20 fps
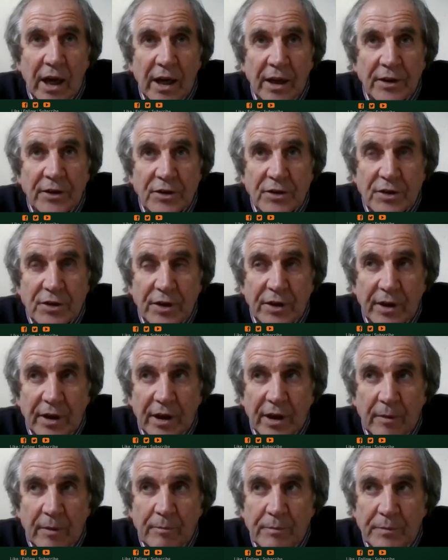And
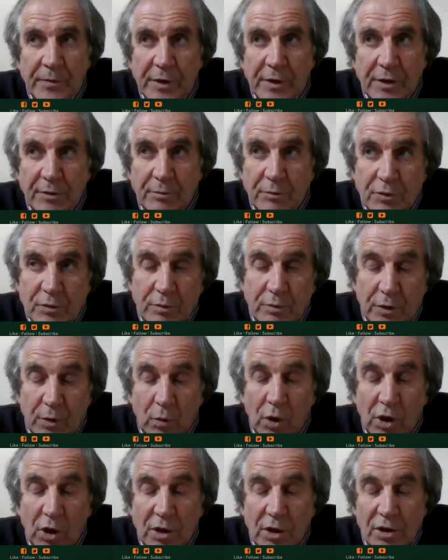
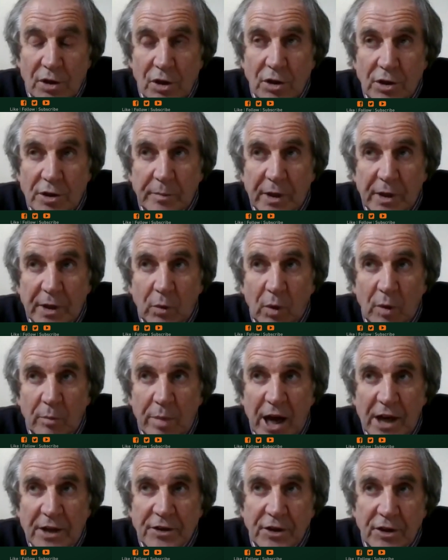the workers ultimately
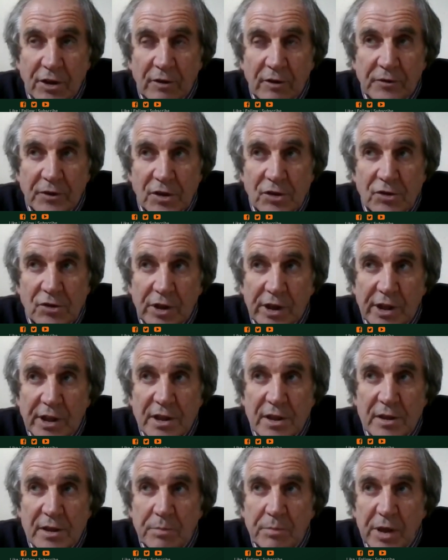were battened off the
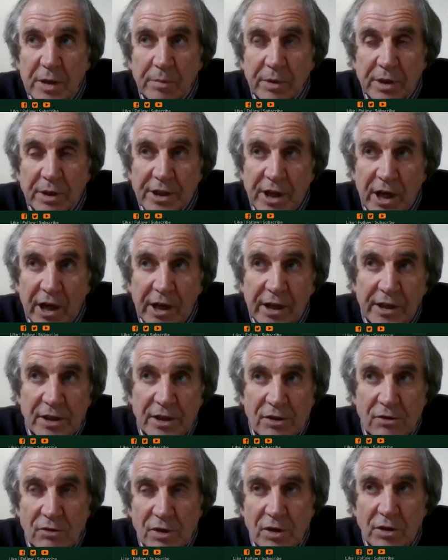streets. People
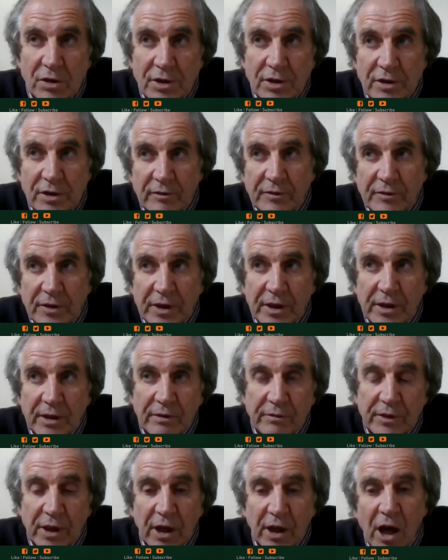died as a result of
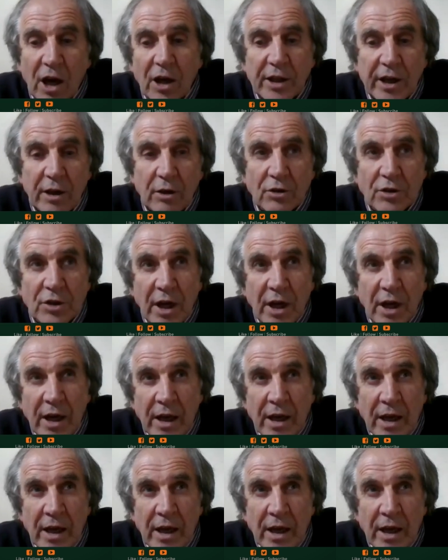the lockout.